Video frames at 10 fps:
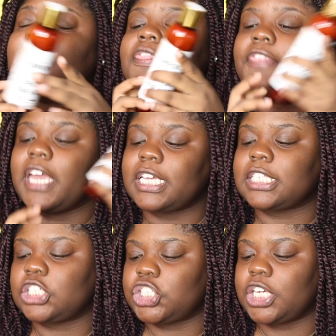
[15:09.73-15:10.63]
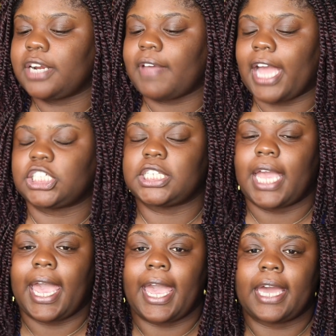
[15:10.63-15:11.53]
this should have actually
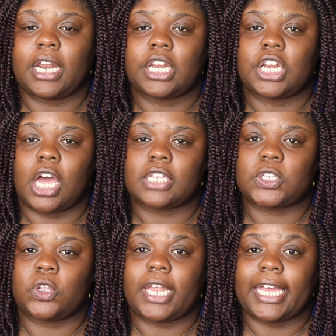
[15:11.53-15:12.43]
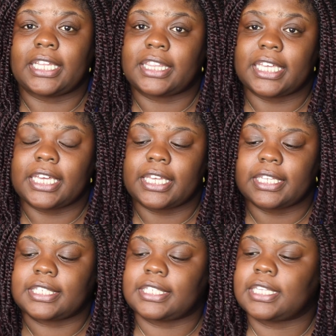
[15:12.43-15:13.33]
had a nozzle like
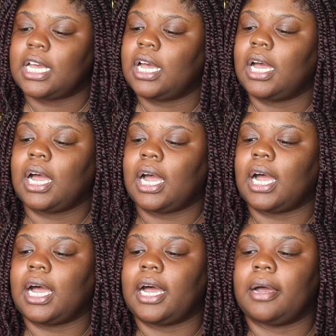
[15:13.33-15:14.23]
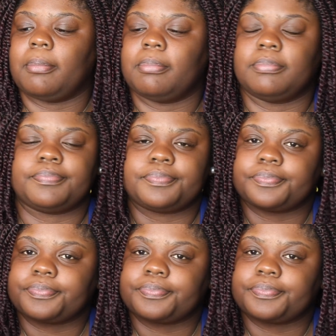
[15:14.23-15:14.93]
this. I